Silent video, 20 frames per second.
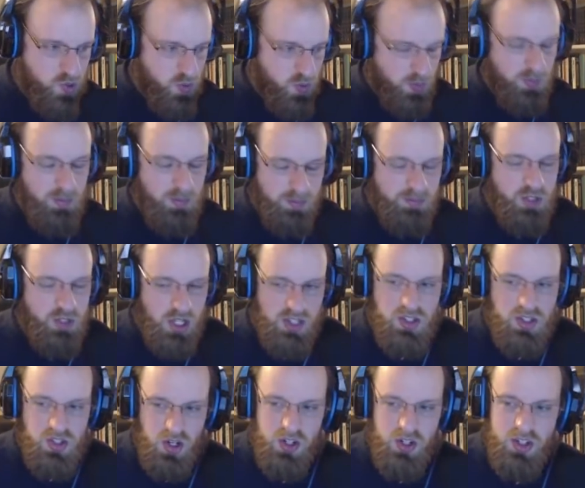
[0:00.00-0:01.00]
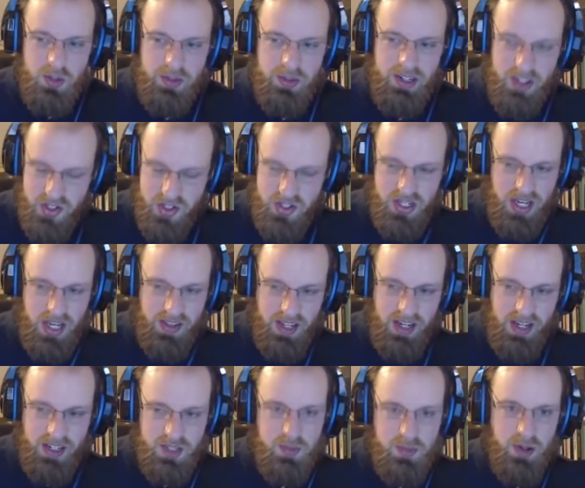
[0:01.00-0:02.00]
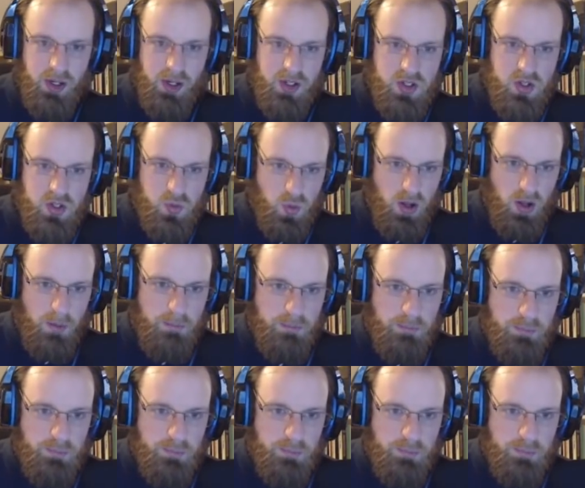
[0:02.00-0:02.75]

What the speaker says: Well, chances are somebody else has had that experience as well.